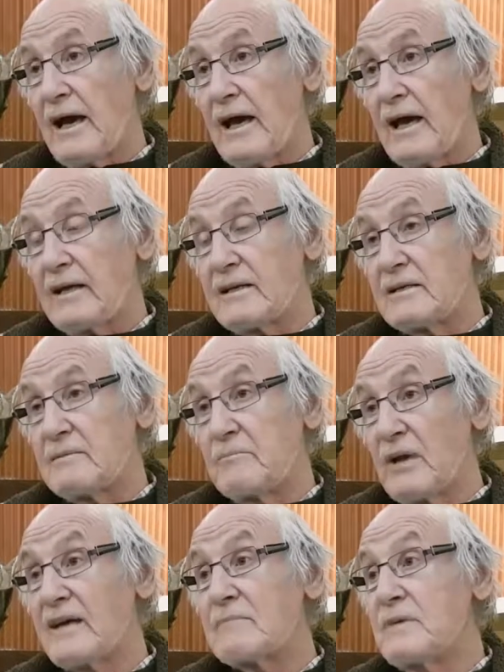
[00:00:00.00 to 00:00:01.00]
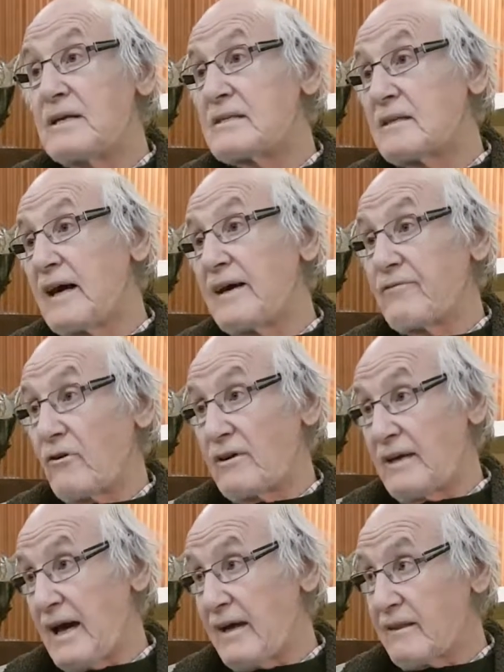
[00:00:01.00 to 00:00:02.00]
And blood means life or
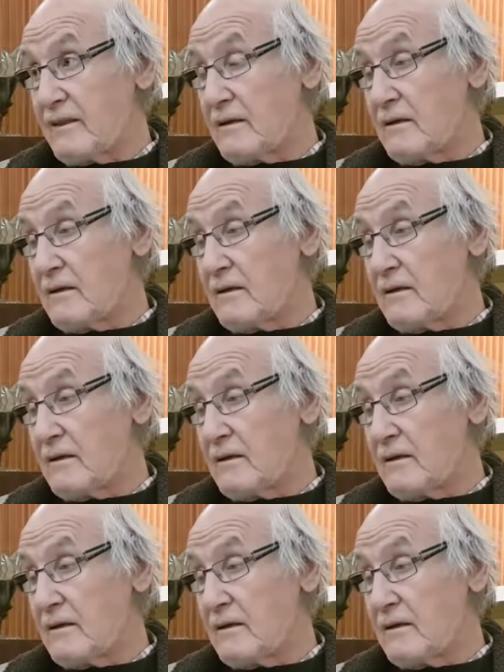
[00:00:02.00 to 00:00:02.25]
death.